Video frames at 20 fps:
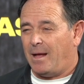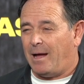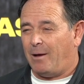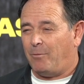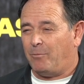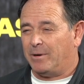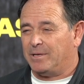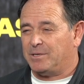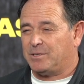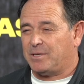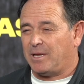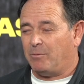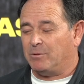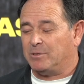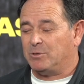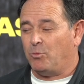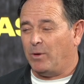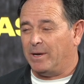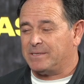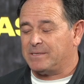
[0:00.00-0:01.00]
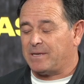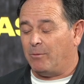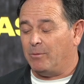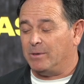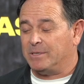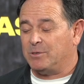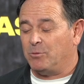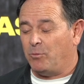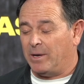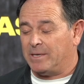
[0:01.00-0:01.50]
I want to say it was I
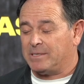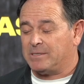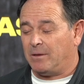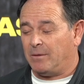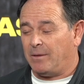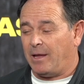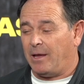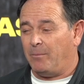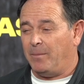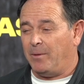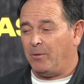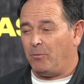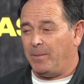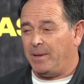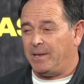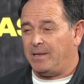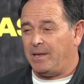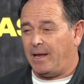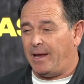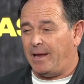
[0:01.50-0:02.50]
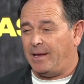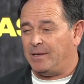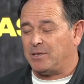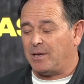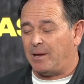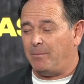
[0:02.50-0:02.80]
was in West LA middays.